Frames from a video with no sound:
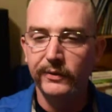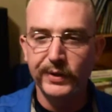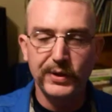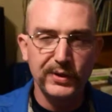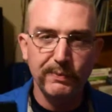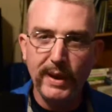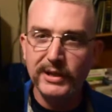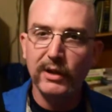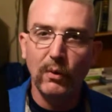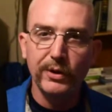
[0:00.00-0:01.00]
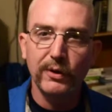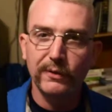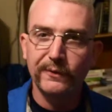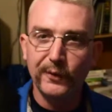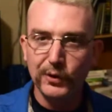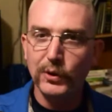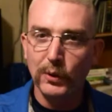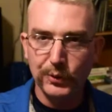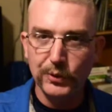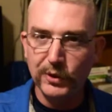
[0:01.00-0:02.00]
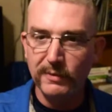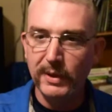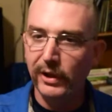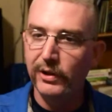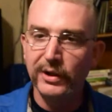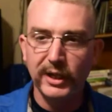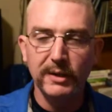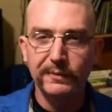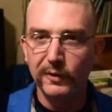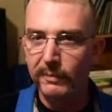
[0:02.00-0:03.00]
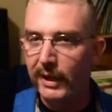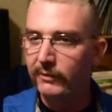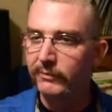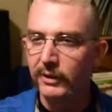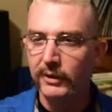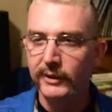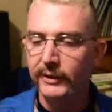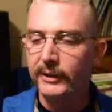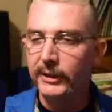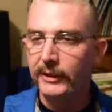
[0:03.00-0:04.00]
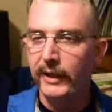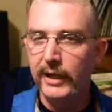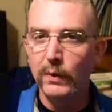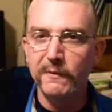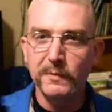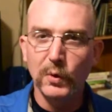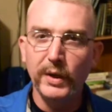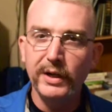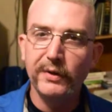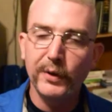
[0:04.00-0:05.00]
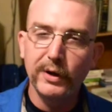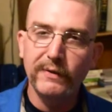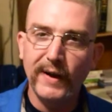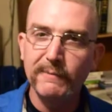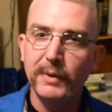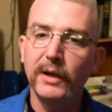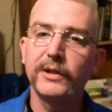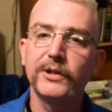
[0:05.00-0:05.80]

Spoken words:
This is basically what your first holster is going to be. You can get them for about anywhere from 20 to 35 bucks,